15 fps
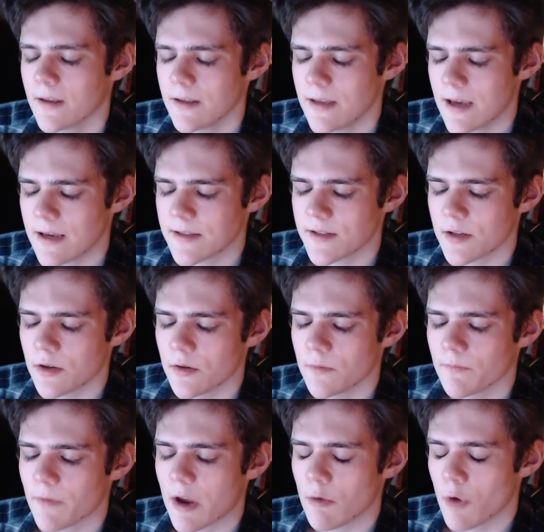So
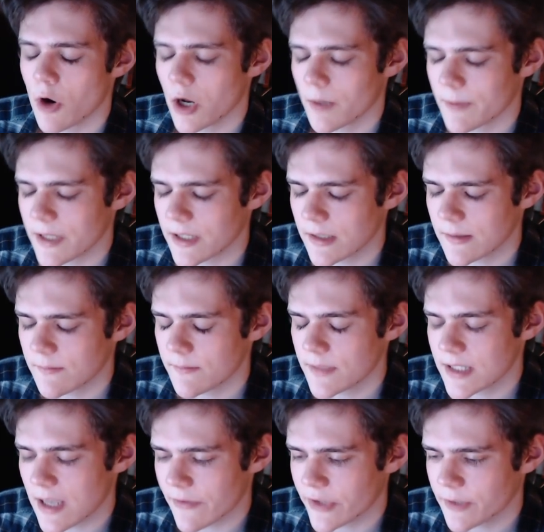I woke up at
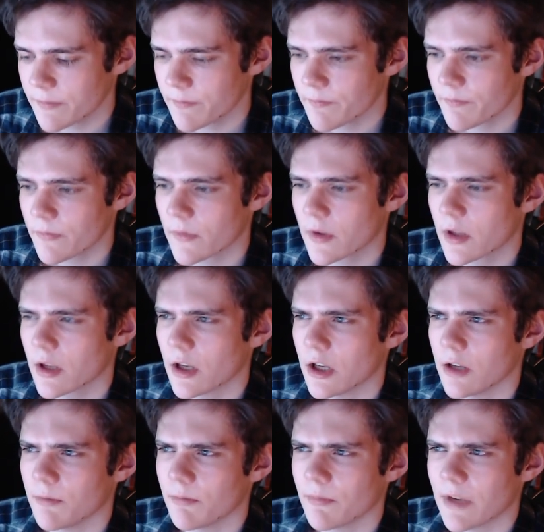7.
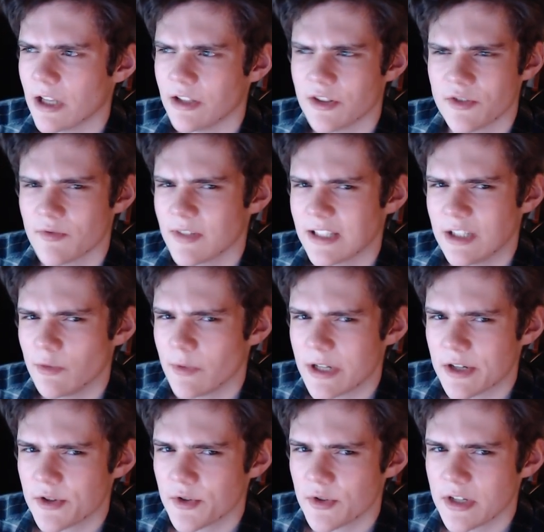I had this really
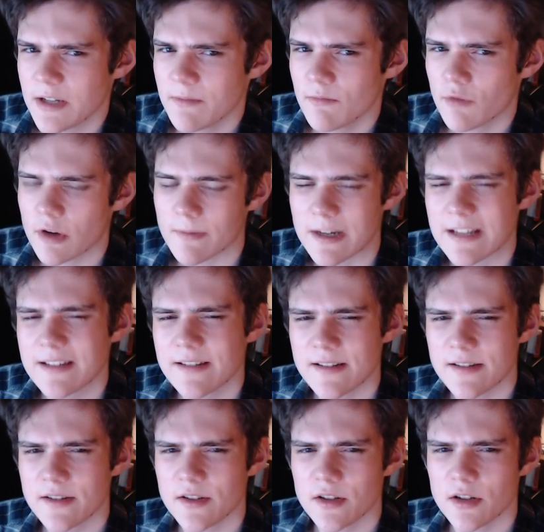weird dream where my
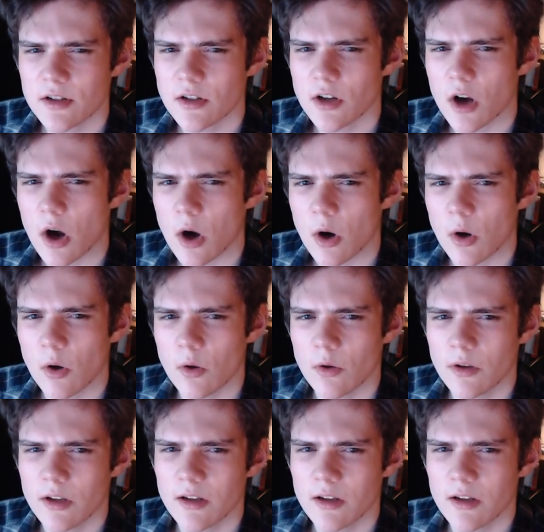sister called.